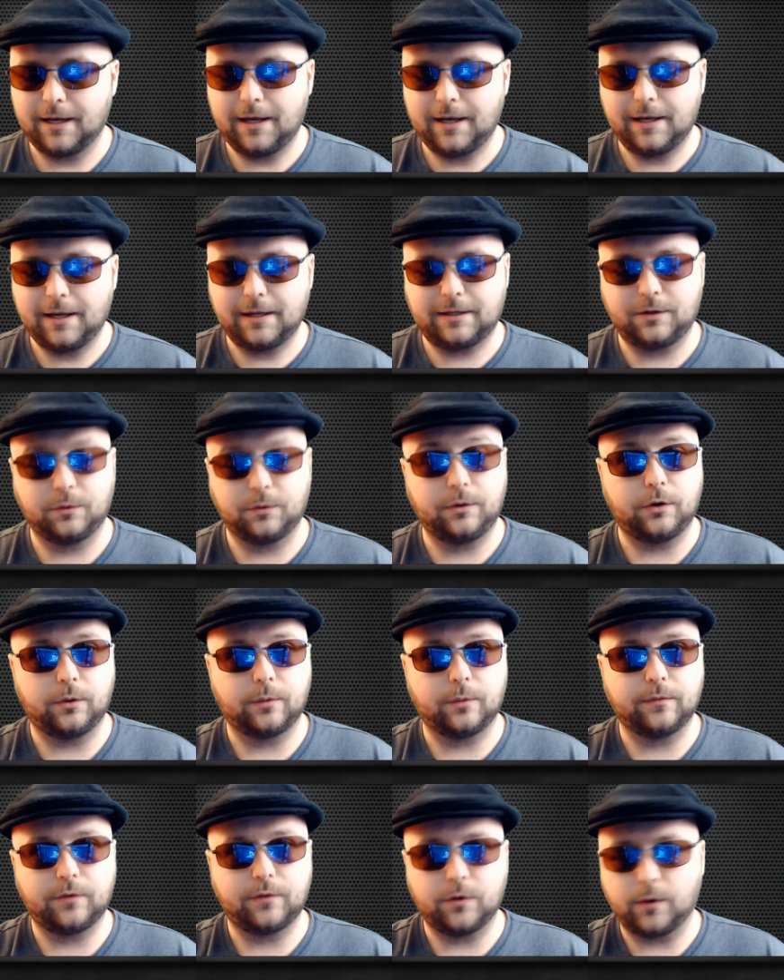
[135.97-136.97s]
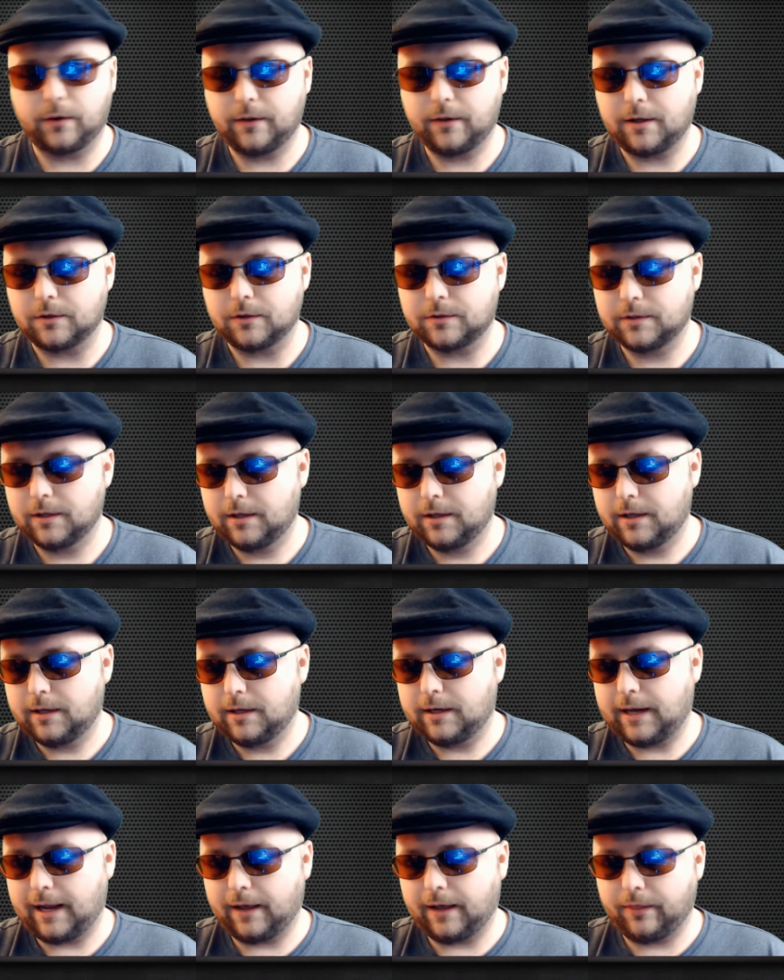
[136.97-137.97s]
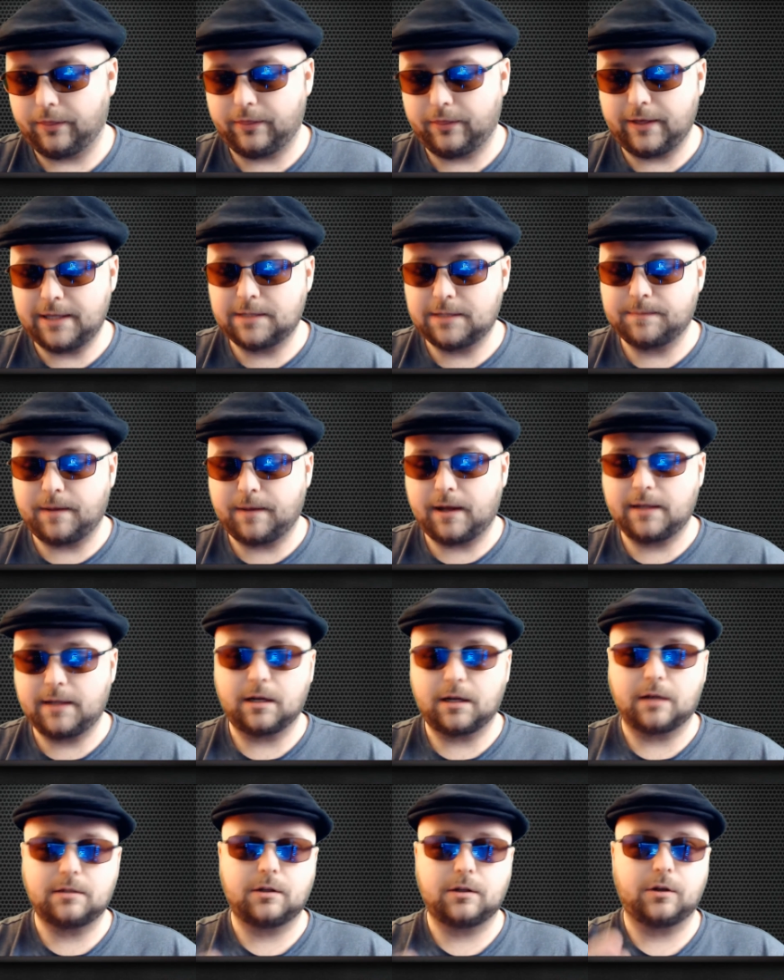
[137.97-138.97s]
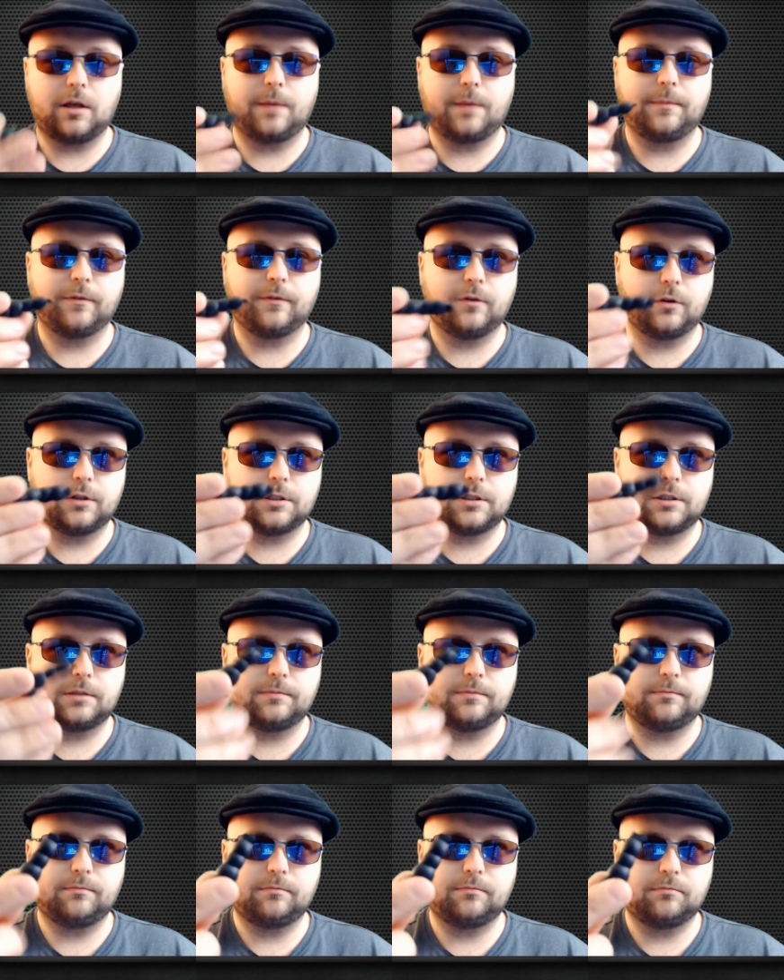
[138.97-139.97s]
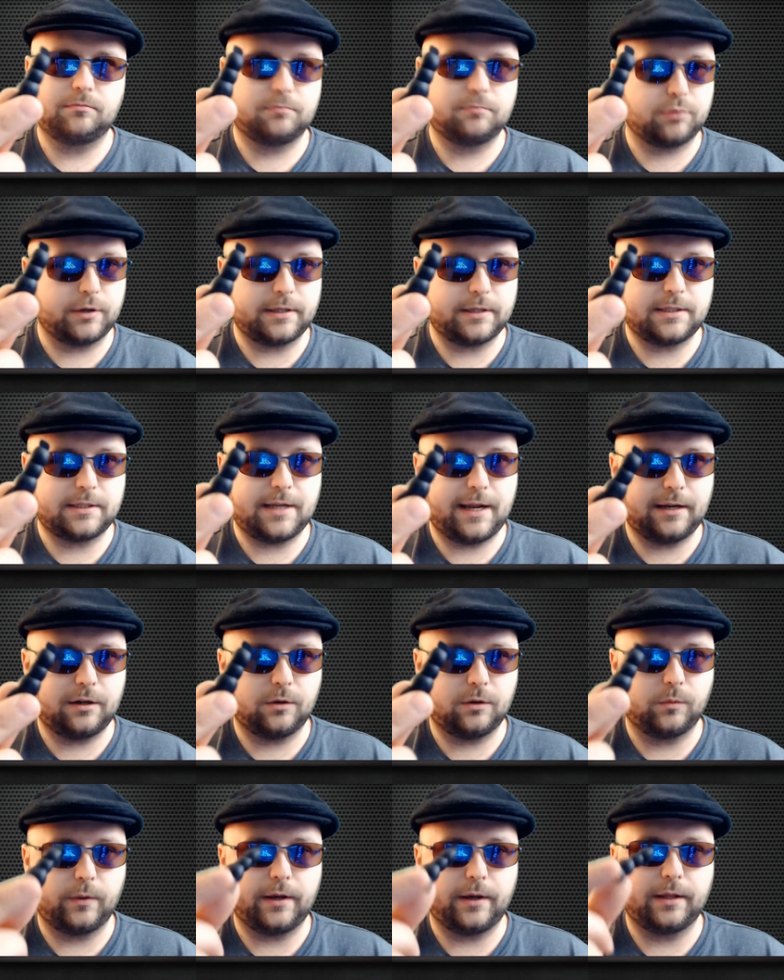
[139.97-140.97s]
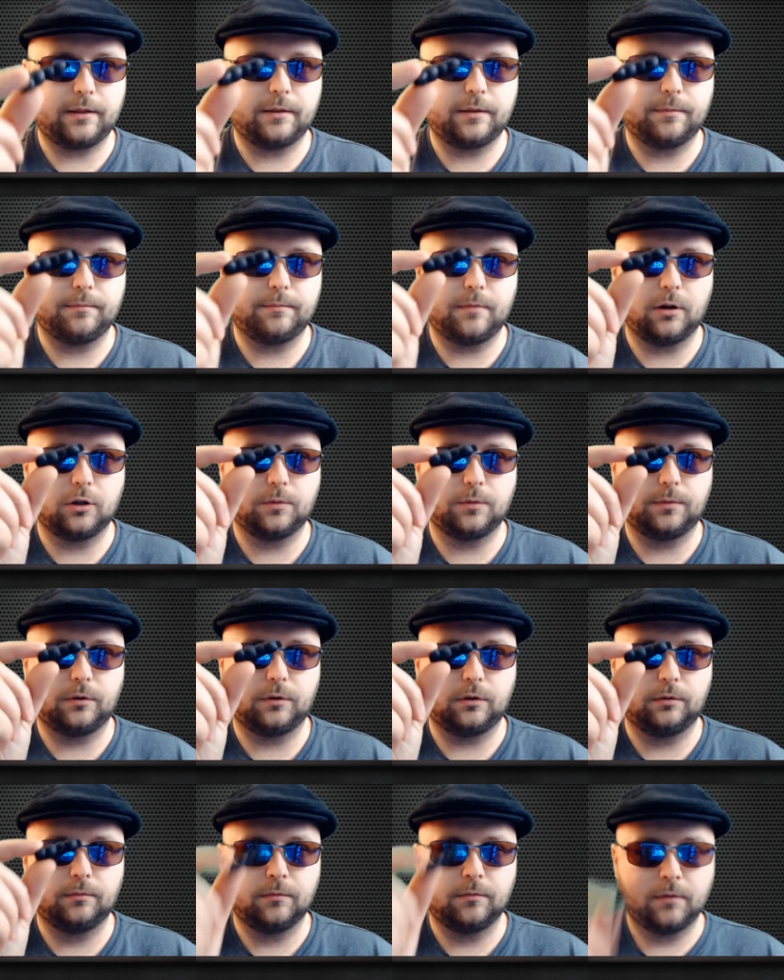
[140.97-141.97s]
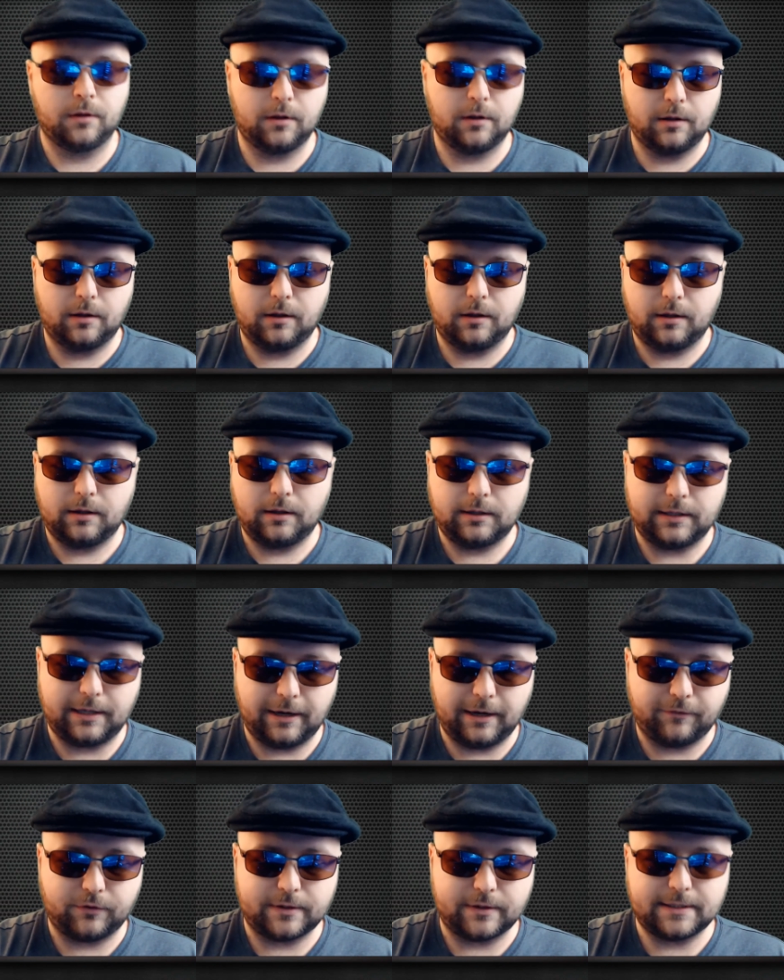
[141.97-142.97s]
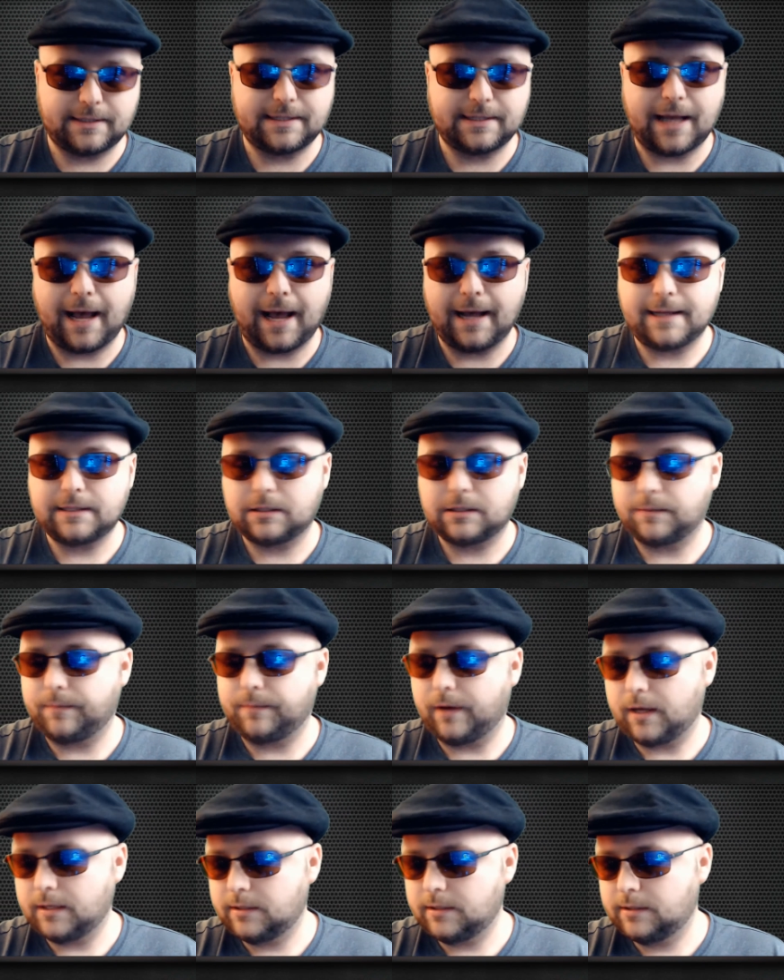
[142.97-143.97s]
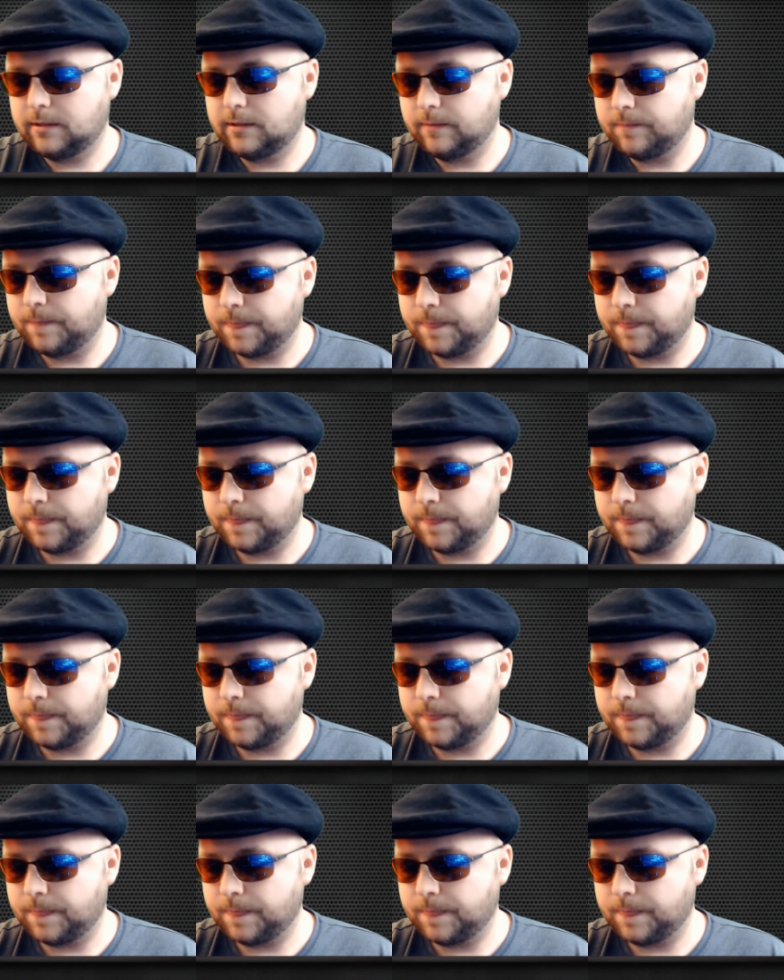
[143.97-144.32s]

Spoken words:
to do a review on those. Now these buds also come, of course, pretty standard with multiple different sized buds.